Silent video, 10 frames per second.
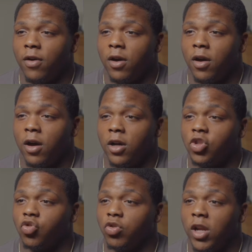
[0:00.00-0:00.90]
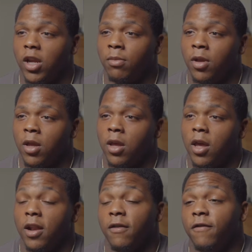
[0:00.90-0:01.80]
a dream
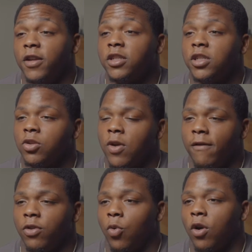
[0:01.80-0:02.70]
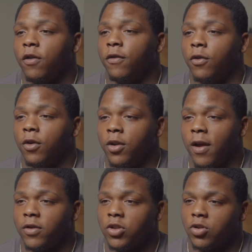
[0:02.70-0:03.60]
and a vision, you have to work for it. You
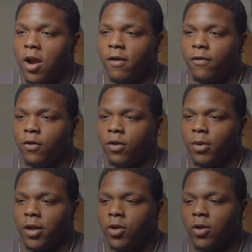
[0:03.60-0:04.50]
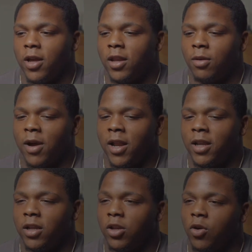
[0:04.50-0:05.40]
have to strive for it, man. Don't let
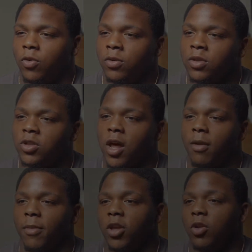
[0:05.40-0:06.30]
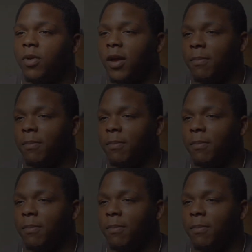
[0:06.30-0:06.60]
anybody, you know, try to make you play